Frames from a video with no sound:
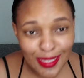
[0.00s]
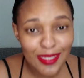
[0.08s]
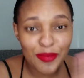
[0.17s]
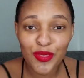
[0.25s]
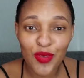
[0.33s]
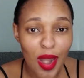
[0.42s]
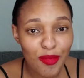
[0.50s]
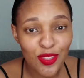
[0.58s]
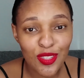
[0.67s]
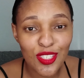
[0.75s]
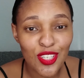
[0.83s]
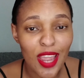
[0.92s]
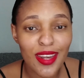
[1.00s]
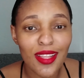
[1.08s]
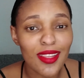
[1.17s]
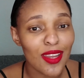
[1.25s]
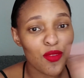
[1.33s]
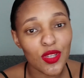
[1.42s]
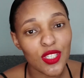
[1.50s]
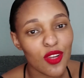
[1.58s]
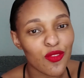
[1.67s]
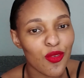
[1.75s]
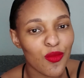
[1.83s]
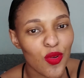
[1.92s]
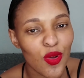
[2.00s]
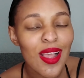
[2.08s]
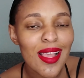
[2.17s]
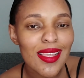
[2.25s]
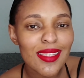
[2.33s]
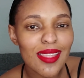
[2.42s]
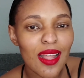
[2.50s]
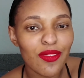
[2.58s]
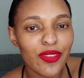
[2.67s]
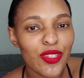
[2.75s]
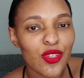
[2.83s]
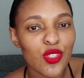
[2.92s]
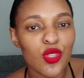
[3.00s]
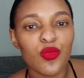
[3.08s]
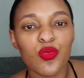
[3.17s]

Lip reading: subscribe to the channel, and watch out for more style videos.